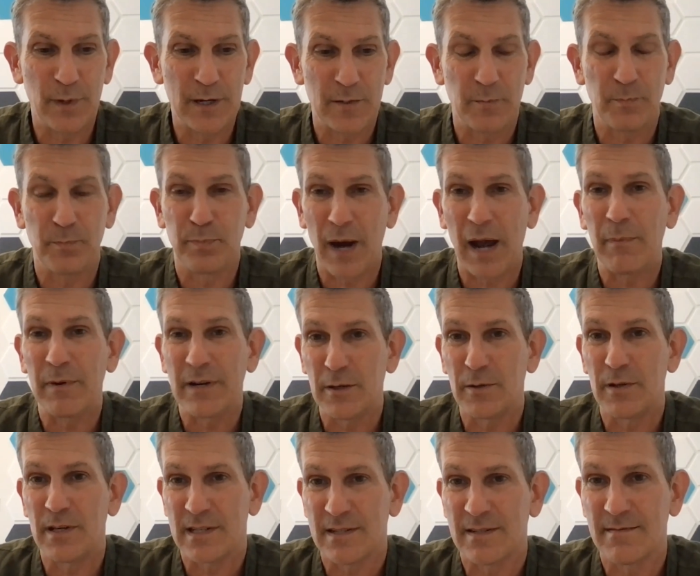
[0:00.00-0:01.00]
We should probably
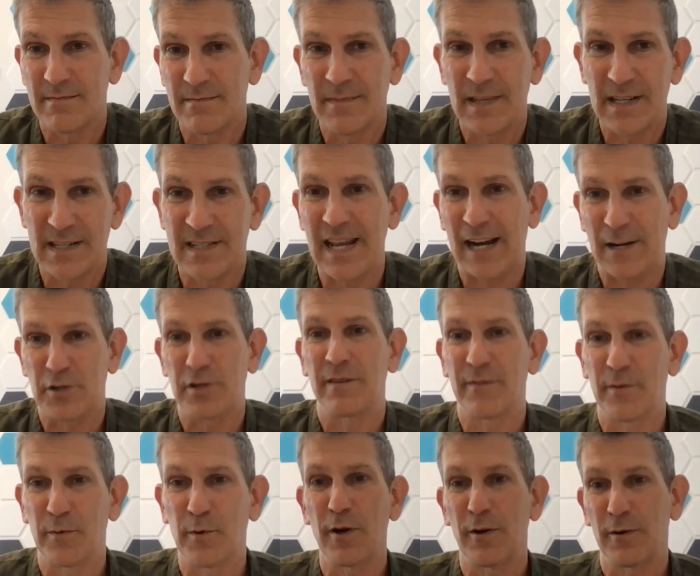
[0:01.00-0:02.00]
do this section
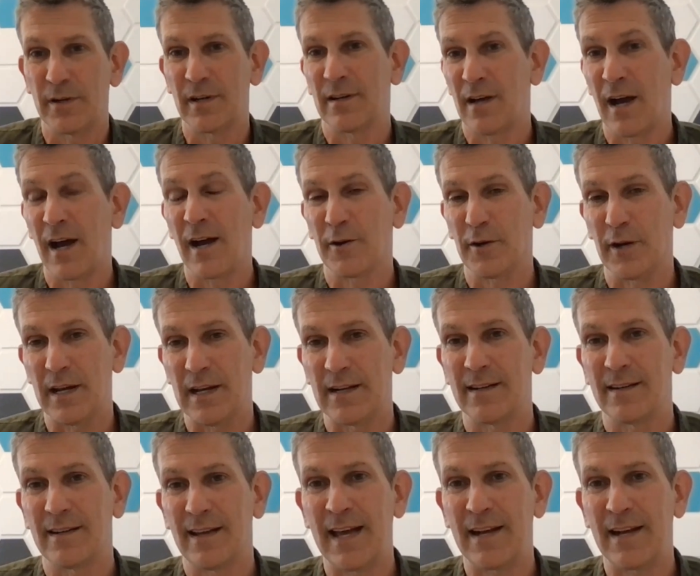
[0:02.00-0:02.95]
of the road in concrete,